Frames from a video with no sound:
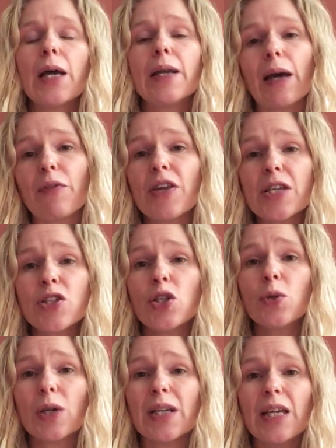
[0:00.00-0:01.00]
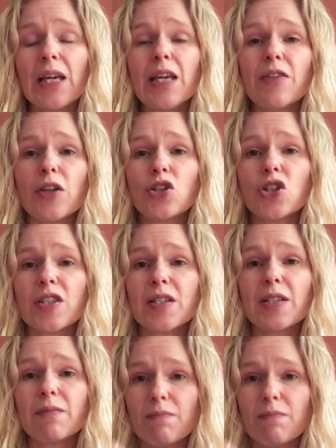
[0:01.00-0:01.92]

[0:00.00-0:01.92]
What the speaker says: Now this, you can either just